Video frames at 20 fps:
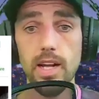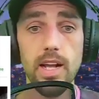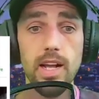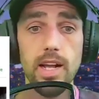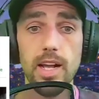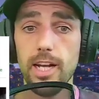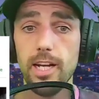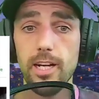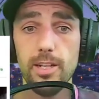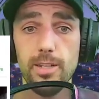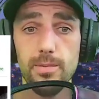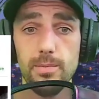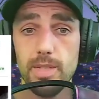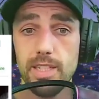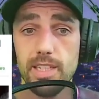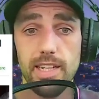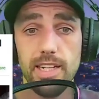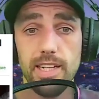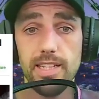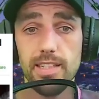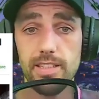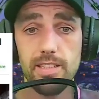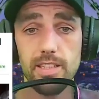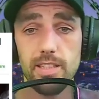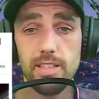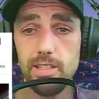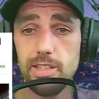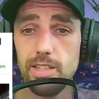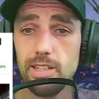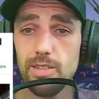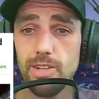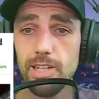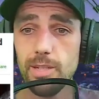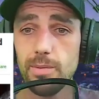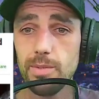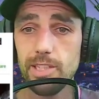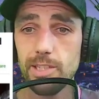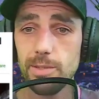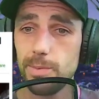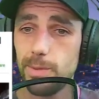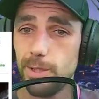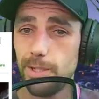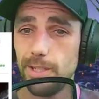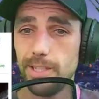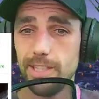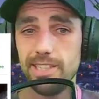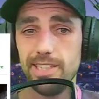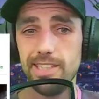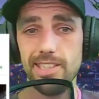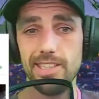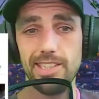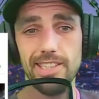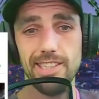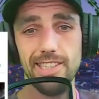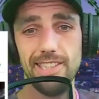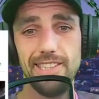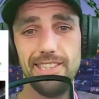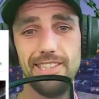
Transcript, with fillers: Um, again, do you do you want to be supporting these guys?